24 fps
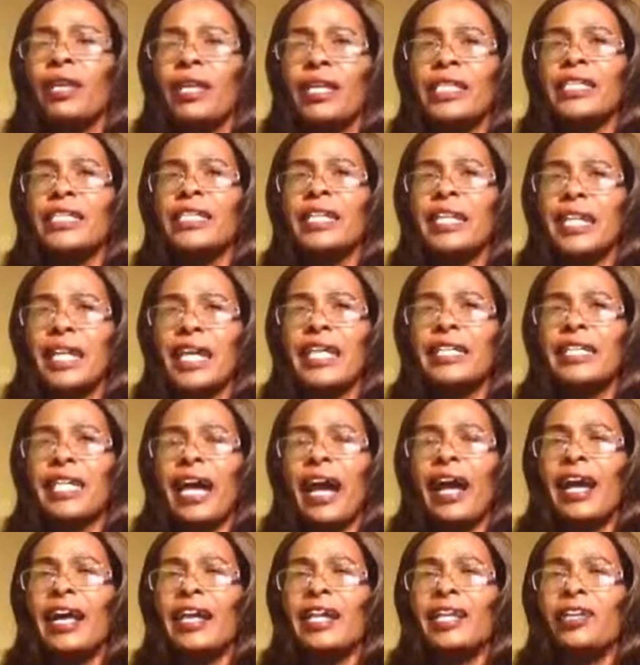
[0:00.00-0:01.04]
is
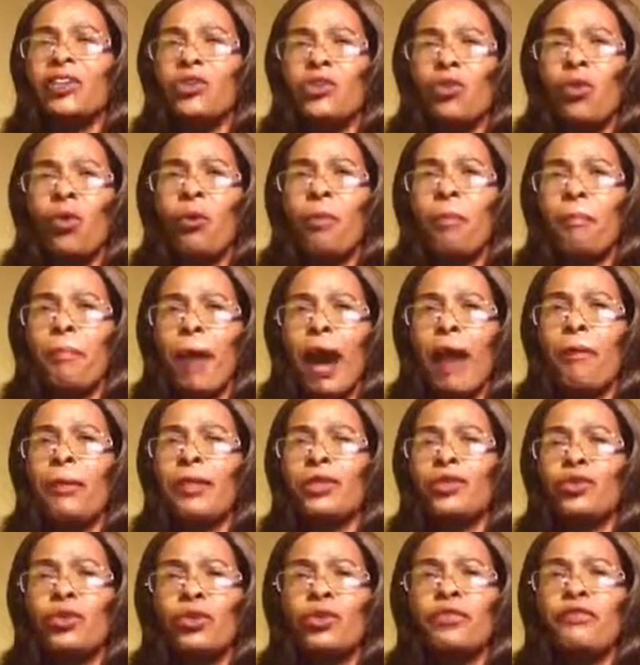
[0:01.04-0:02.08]
greater. No
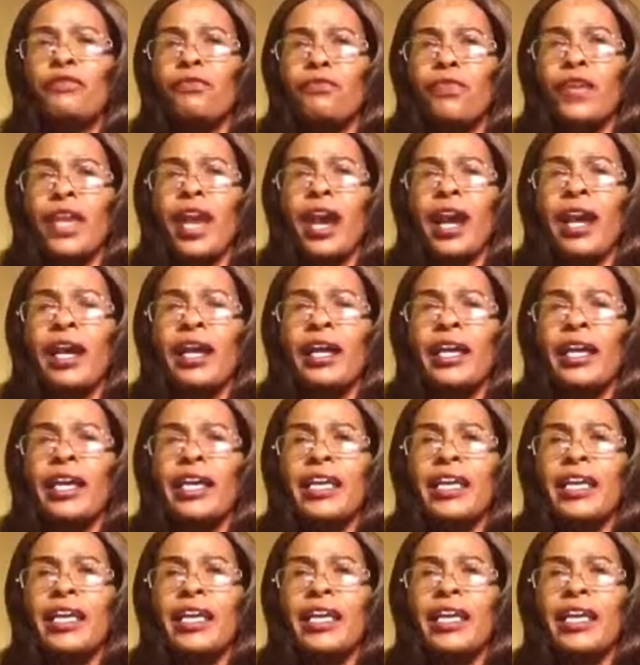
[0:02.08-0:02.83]
power, don't fear.